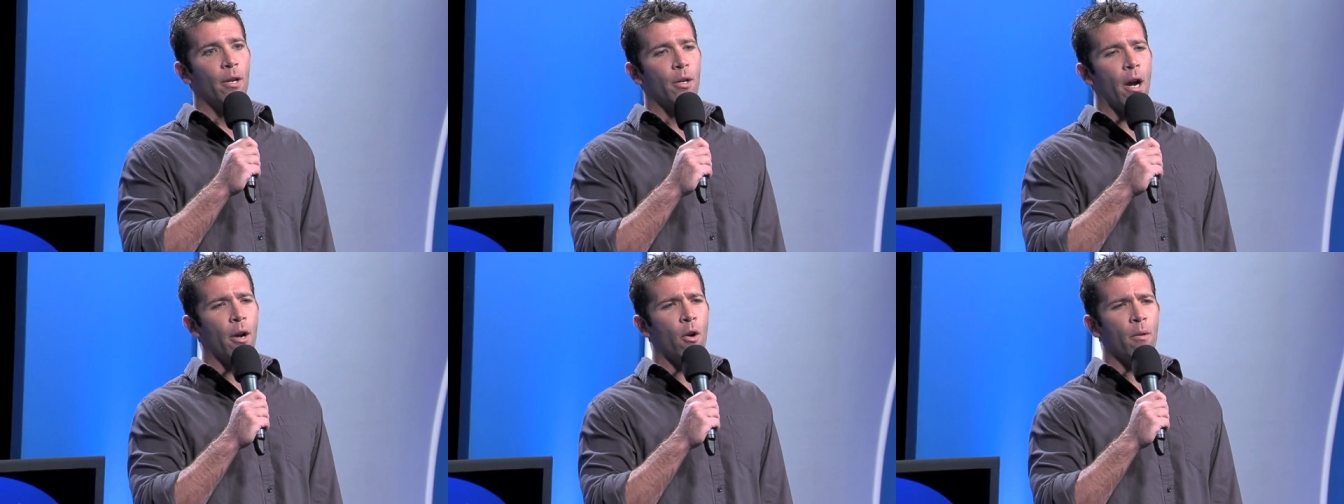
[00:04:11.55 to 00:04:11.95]

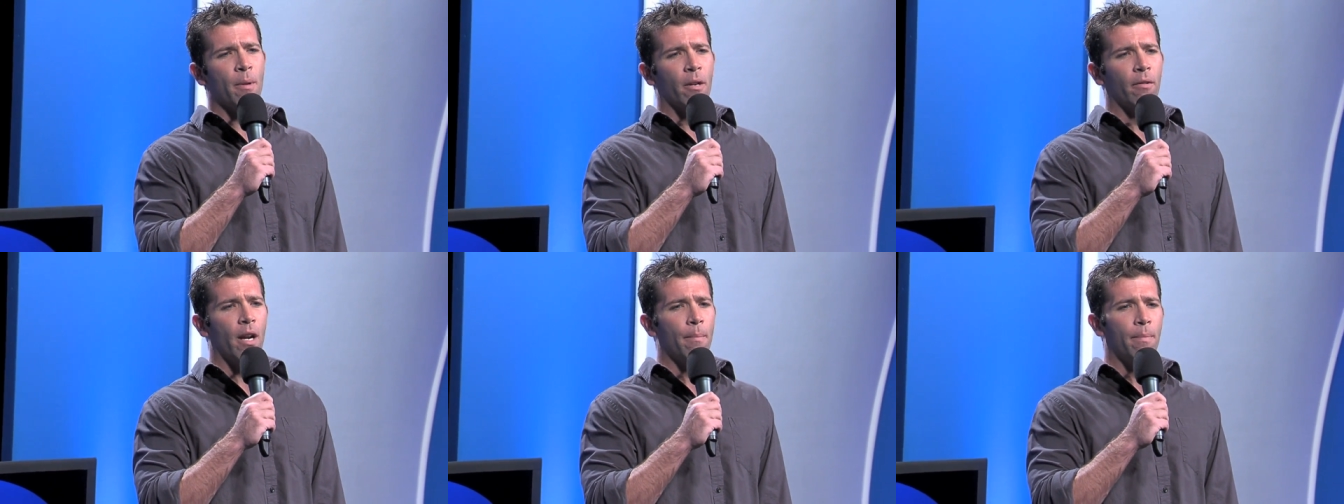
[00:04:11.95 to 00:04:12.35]
I, I, go to
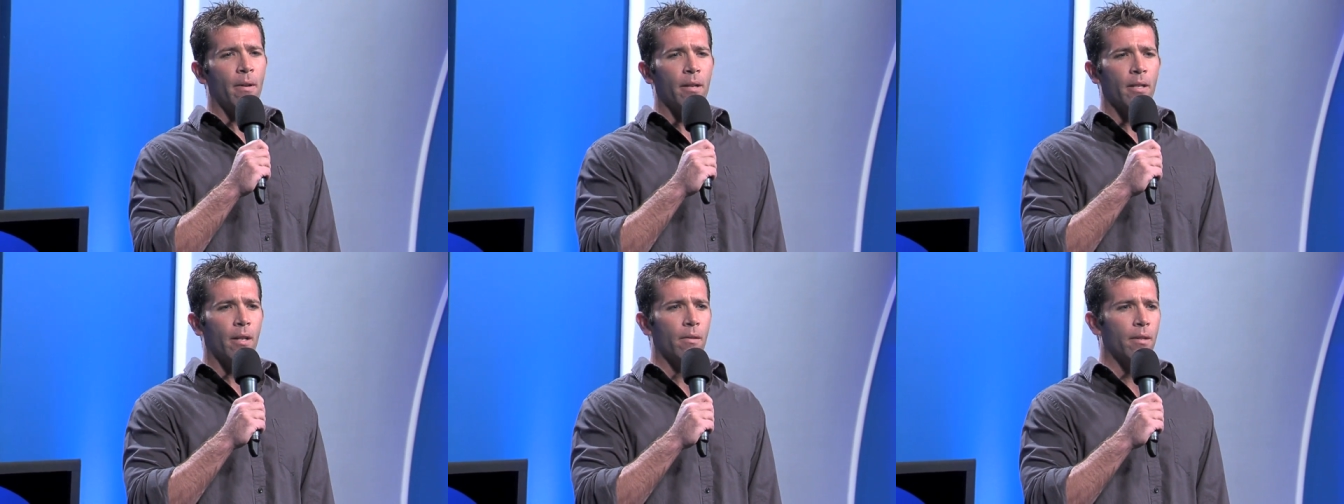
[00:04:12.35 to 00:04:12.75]
my
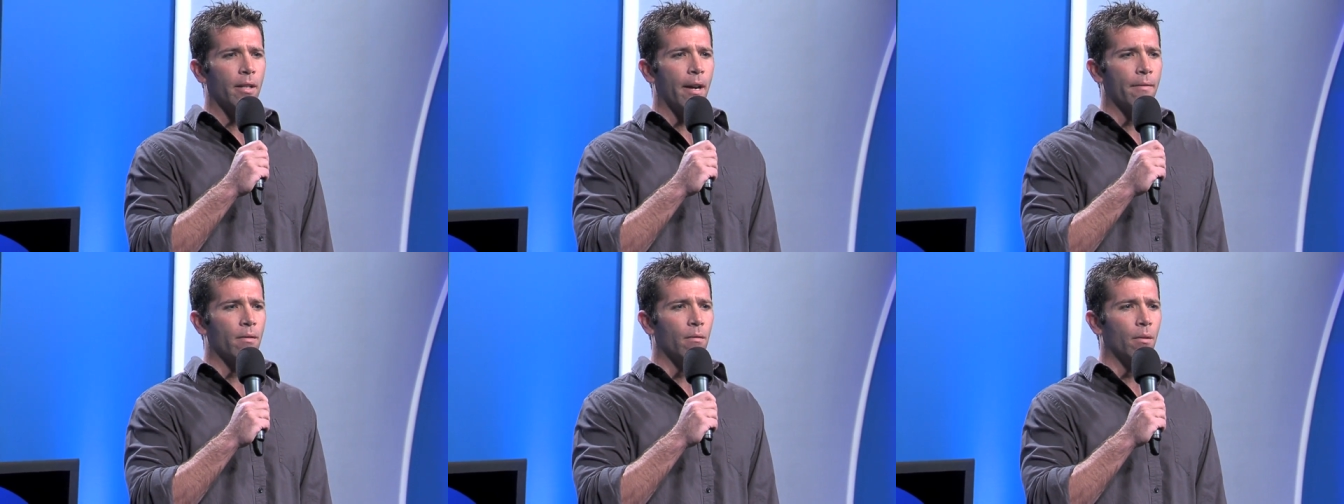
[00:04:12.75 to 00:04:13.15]
grandparents' house.
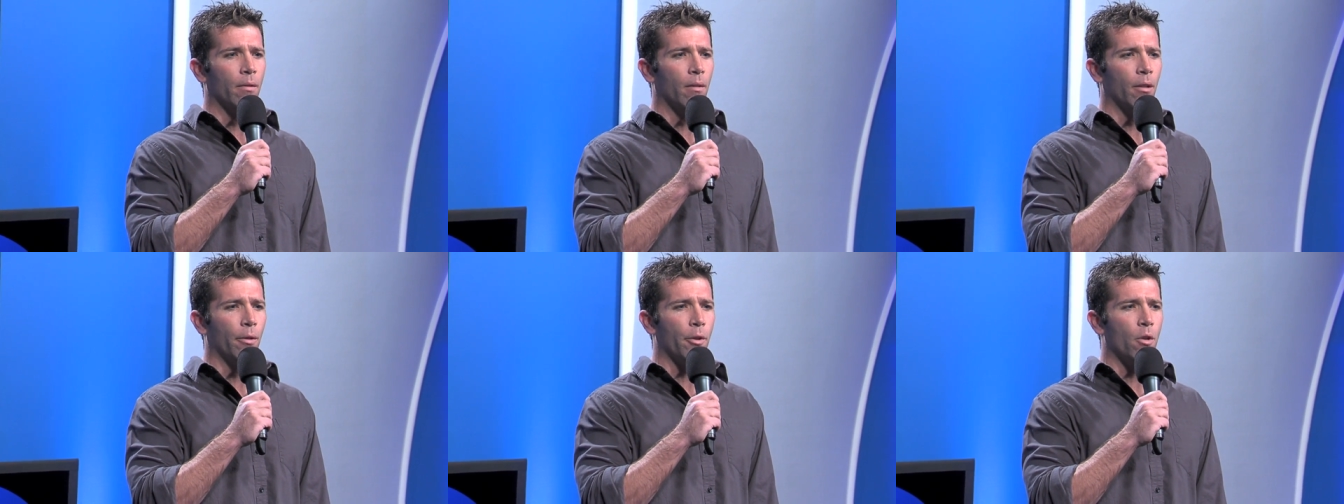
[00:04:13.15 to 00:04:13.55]
They have a
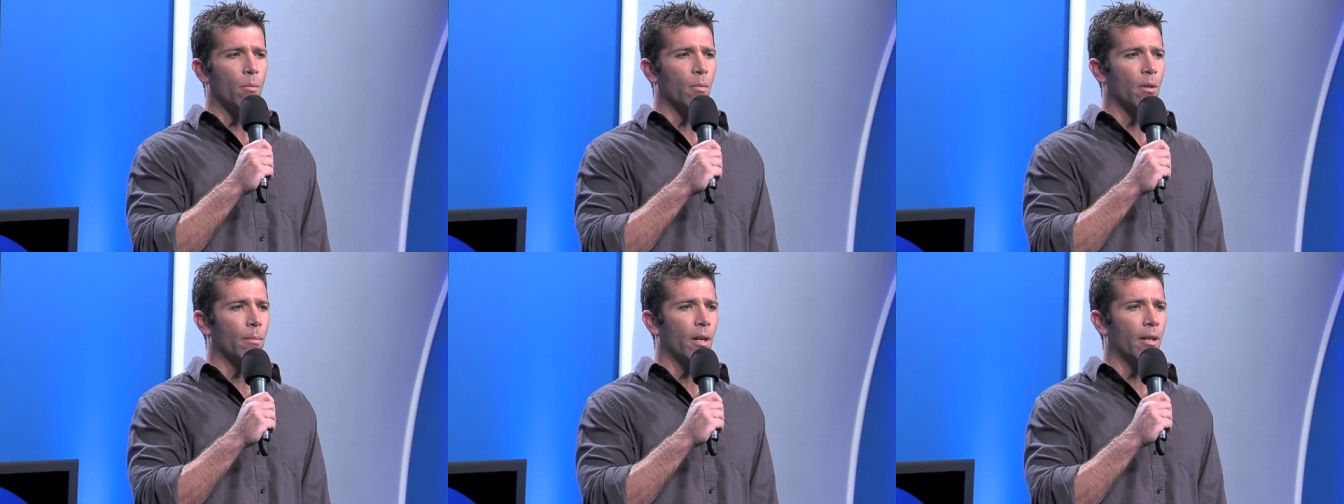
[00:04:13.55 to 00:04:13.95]
little, little
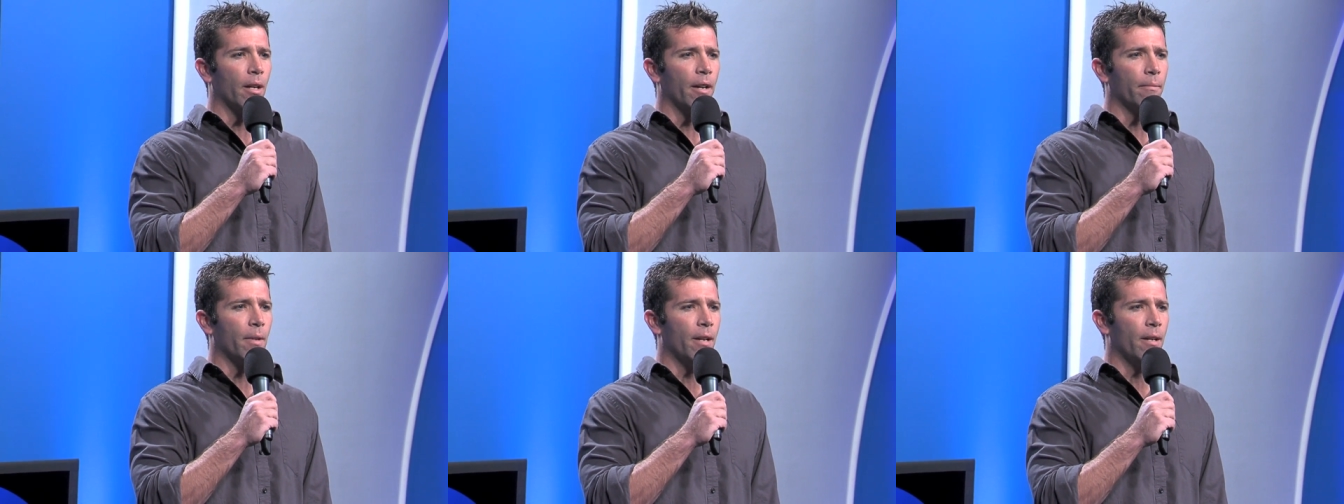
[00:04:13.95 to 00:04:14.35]
humor in my life.